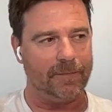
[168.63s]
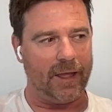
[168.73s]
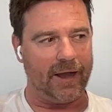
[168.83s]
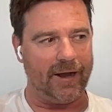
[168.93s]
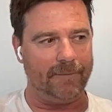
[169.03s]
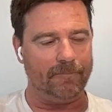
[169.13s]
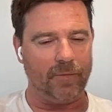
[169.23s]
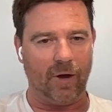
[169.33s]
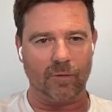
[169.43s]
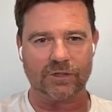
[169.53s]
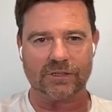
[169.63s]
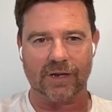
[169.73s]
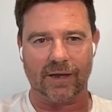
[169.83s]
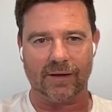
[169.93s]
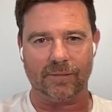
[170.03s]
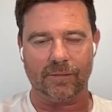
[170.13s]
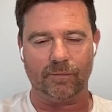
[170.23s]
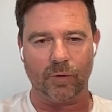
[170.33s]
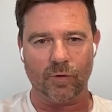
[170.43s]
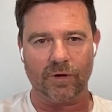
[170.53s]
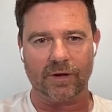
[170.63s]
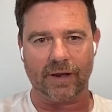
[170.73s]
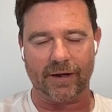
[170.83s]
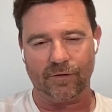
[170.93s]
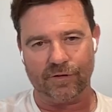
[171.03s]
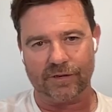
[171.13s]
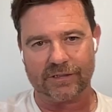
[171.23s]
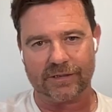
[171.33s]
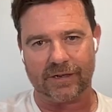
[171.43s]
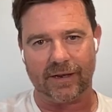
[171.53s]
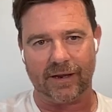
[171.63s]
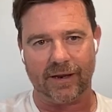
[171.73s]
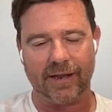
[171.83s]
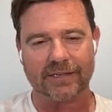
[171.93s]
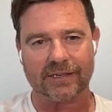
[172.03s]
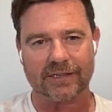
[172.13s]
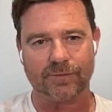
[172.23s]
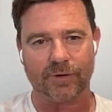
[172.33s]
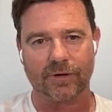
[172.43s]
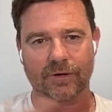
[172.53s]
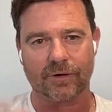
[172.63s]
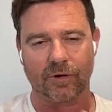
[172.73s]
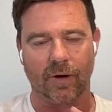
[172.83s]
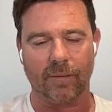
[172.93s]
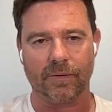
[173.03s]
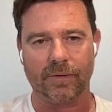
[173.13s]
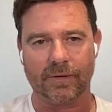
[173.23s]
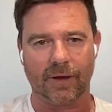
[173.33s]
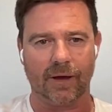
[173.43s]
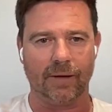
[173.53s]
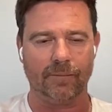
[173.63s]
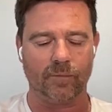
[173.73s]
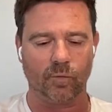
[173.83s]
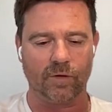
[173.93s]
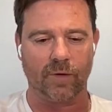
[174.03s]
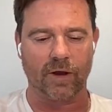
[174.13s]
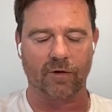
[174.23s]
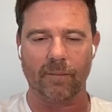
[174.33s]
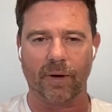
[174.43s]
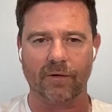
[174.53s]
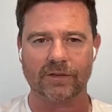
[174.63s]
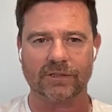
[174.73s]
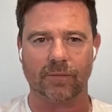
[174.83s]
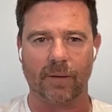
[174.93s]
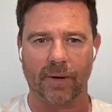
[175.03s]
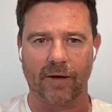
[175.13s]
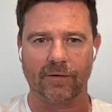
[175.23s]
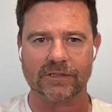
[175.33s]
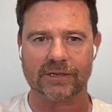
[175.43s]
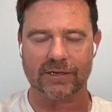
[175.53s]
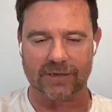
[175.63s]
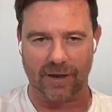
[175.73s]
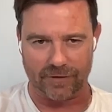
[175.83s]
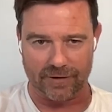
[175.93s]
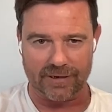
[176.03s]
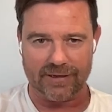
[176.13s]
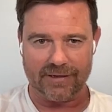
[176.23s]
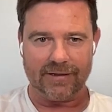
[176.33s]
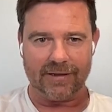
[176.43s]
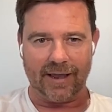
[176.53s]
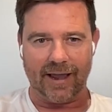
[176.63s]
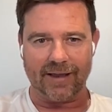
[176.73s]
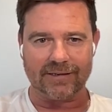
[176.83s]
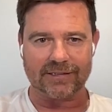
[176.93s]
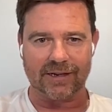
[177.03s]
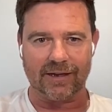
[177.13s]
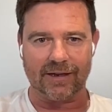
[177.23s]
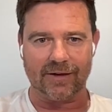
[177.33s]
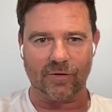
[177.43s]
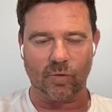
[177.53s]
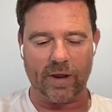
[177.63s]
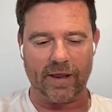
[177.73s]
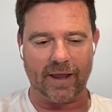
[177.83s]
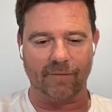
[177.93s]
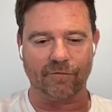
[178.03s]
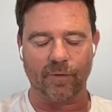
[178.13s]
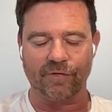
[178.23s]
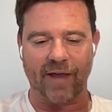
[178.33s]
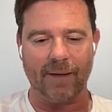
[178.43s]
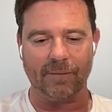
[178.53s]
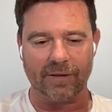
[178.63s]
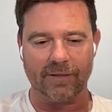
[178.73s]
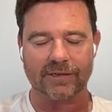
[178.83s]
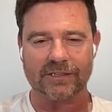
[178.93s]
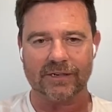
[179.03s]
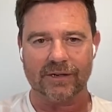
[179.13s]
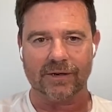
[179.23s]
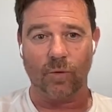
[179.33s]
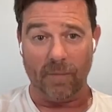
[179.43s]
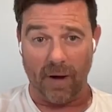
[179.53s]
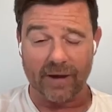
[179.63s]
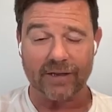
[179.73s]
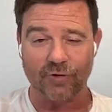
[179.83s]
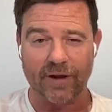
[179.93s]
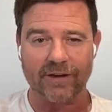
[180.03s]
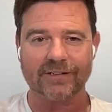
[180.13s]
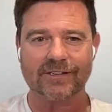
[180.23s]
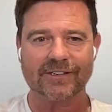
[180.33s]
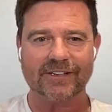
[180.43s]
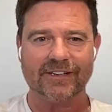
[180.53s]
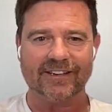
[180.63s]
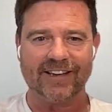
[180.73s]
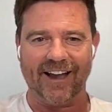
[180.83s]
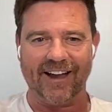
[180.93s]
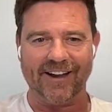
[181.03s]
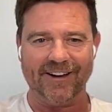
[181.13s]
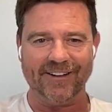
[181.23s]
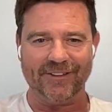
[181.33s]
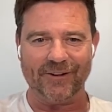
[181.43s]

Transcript: um, I was uh, born in Ilford, in Essex, but grew up um, with my grandparents and my parents in East London. And uh, we come from a family that were market traders, uh, that